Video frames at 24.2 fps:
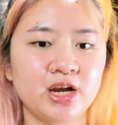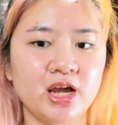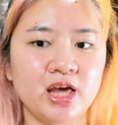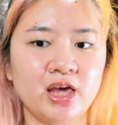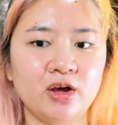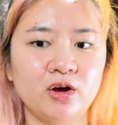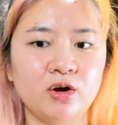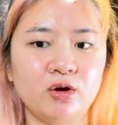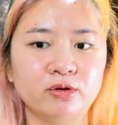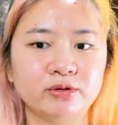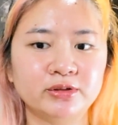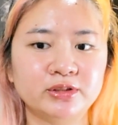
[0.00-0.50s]

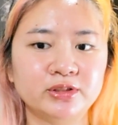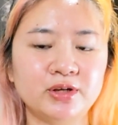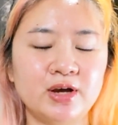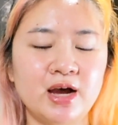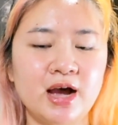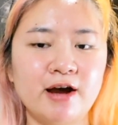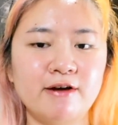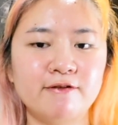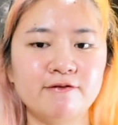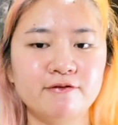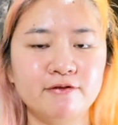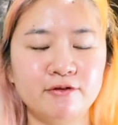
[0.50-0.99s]
I also
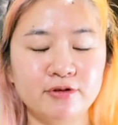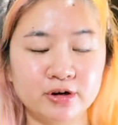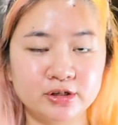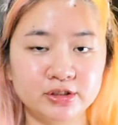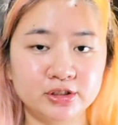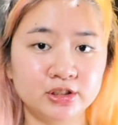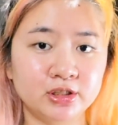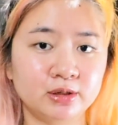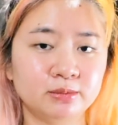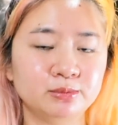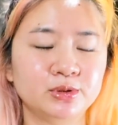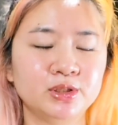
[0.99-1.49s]
have 4
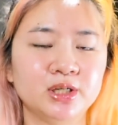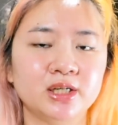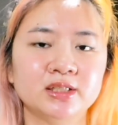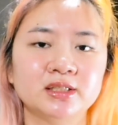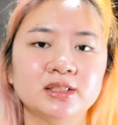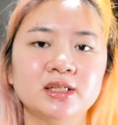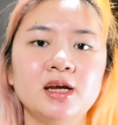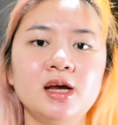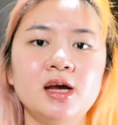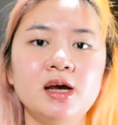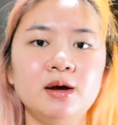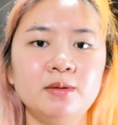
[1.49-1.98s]

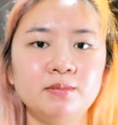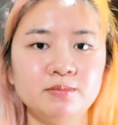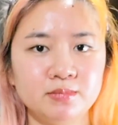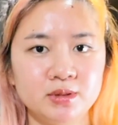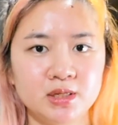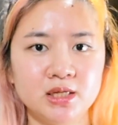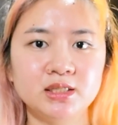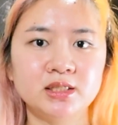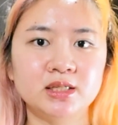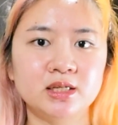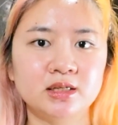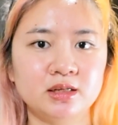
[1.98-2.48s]
subjects
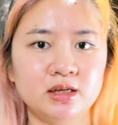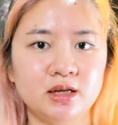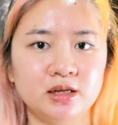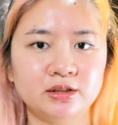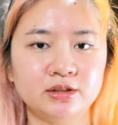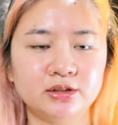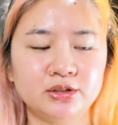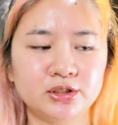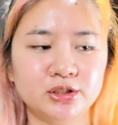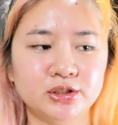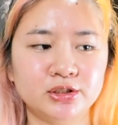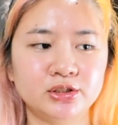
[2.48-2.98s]
plus an
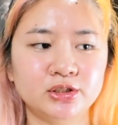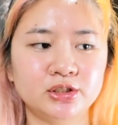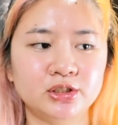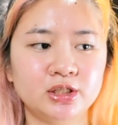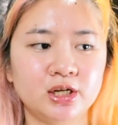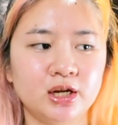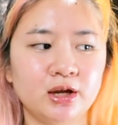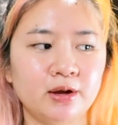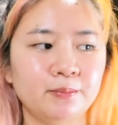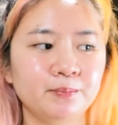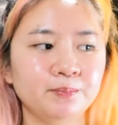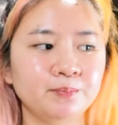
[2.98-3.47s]

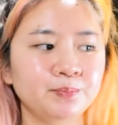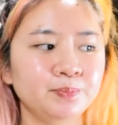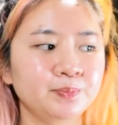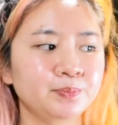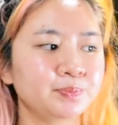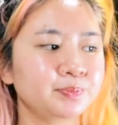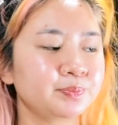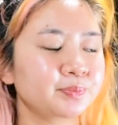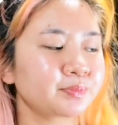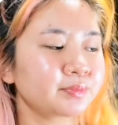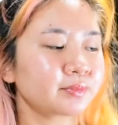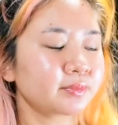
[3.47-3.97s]
internship.
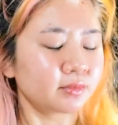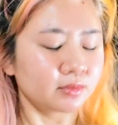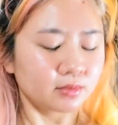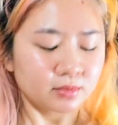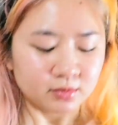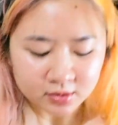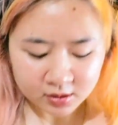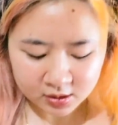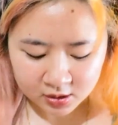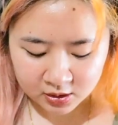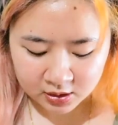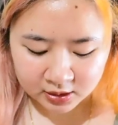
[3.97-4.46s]

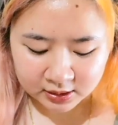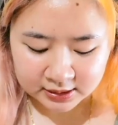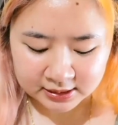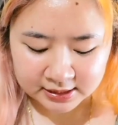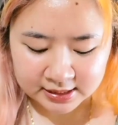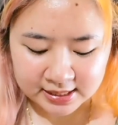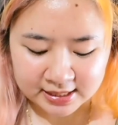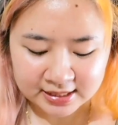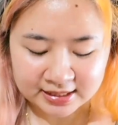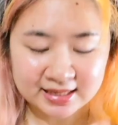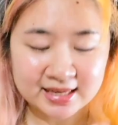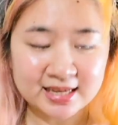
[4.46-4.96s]

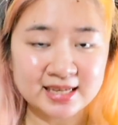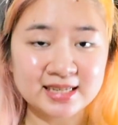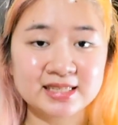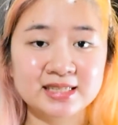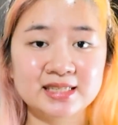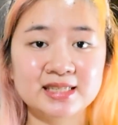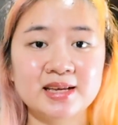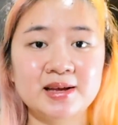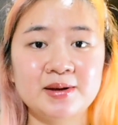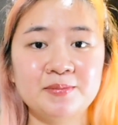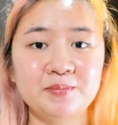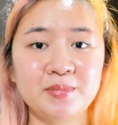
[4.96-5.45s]
It is
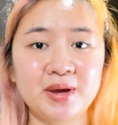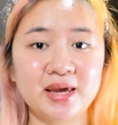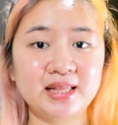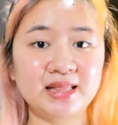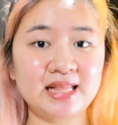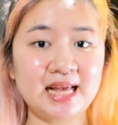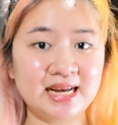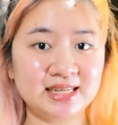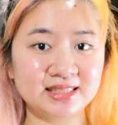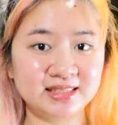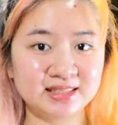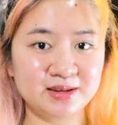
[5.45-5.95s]
my
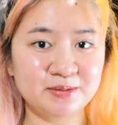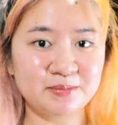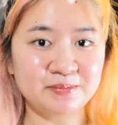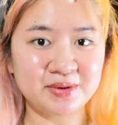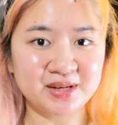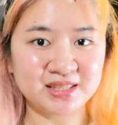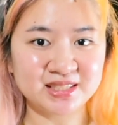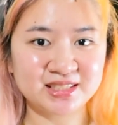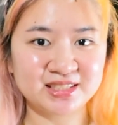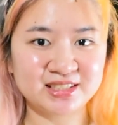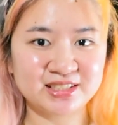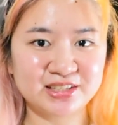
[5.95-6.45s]
last
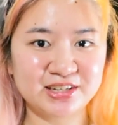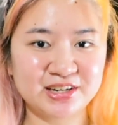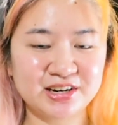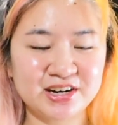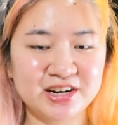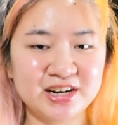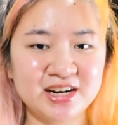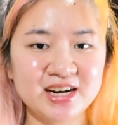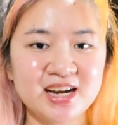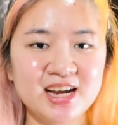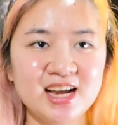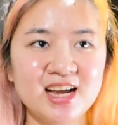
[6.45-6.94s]

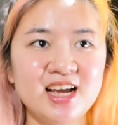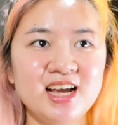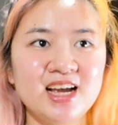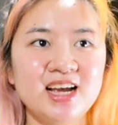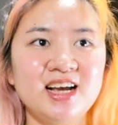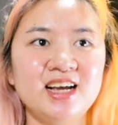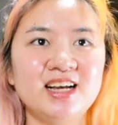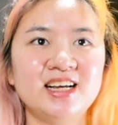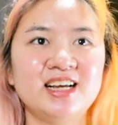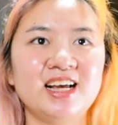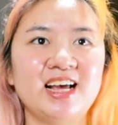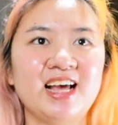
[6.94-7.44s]
semester
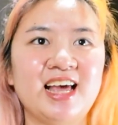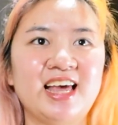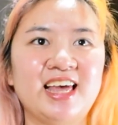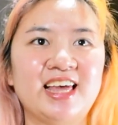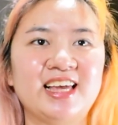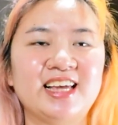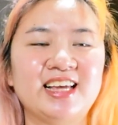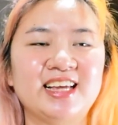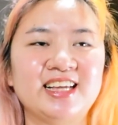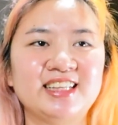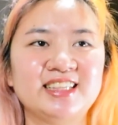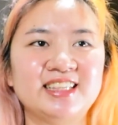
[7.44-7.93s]

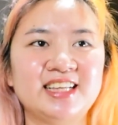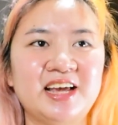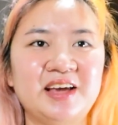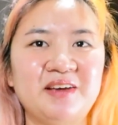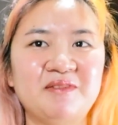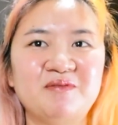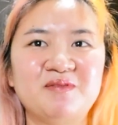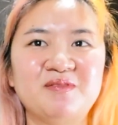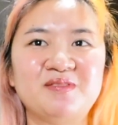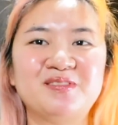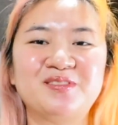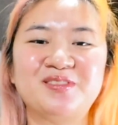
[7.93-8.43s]
and
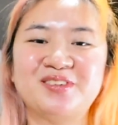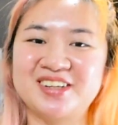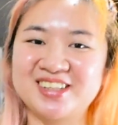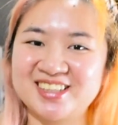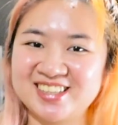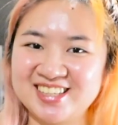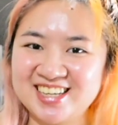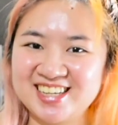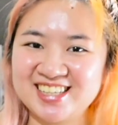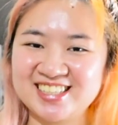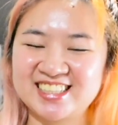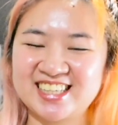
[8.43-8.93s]
I'm
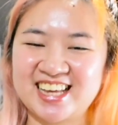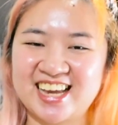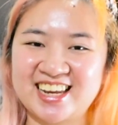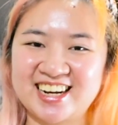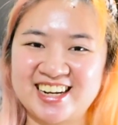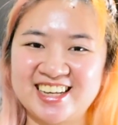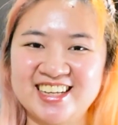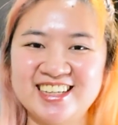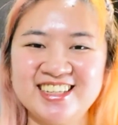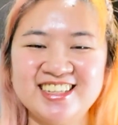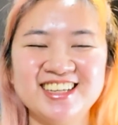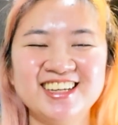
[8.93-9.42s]
really
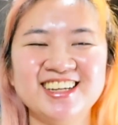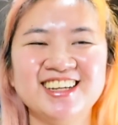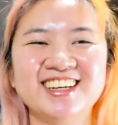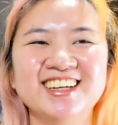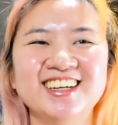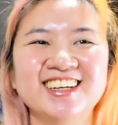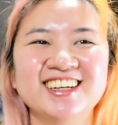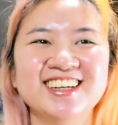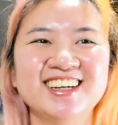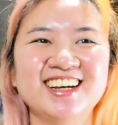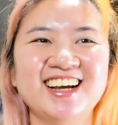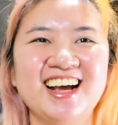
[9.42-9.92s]
excited
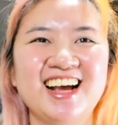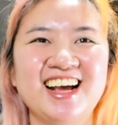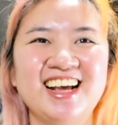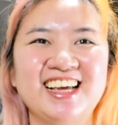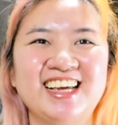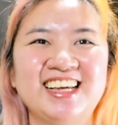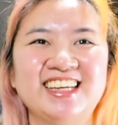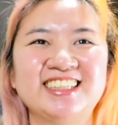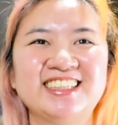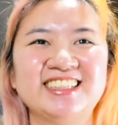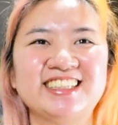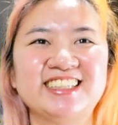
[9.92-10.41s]

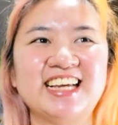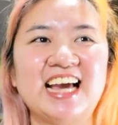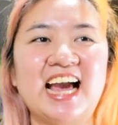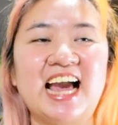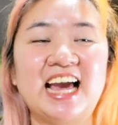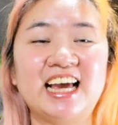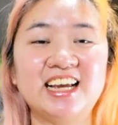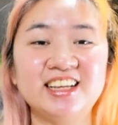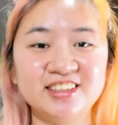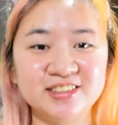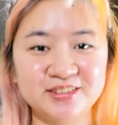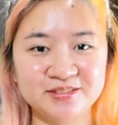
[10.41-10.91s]
and
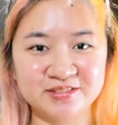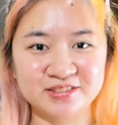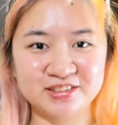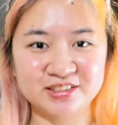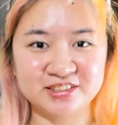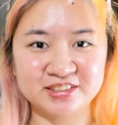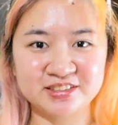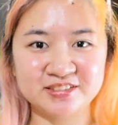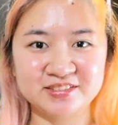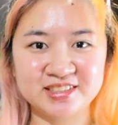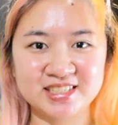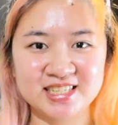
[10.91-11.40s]
kind of
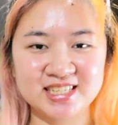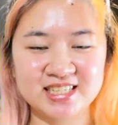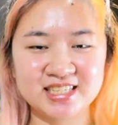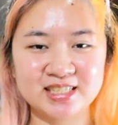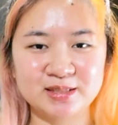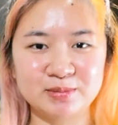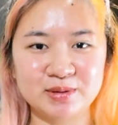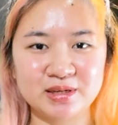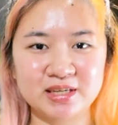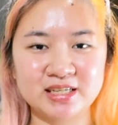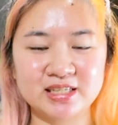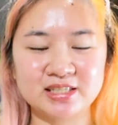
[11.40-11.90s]

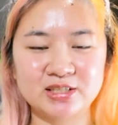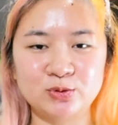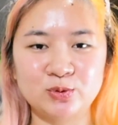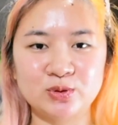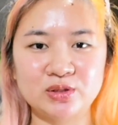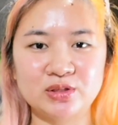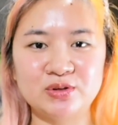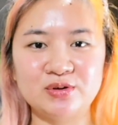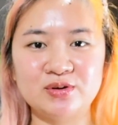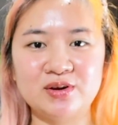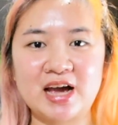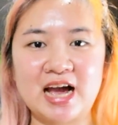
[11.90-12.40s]
nervous because we
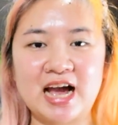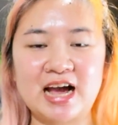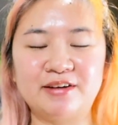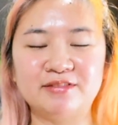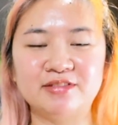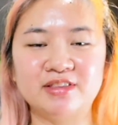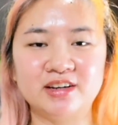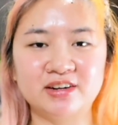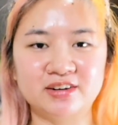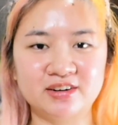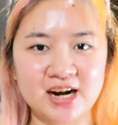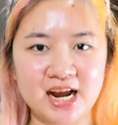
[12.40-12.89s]
do
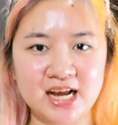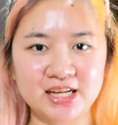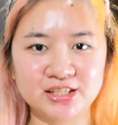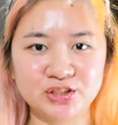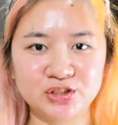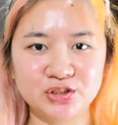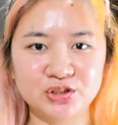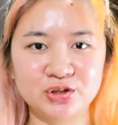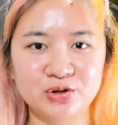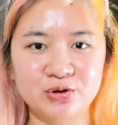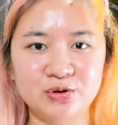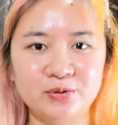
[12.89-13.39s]
have the grad
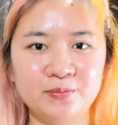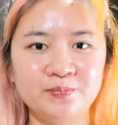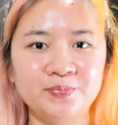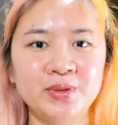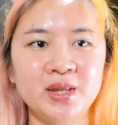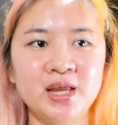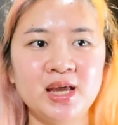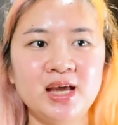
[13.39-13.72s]
show.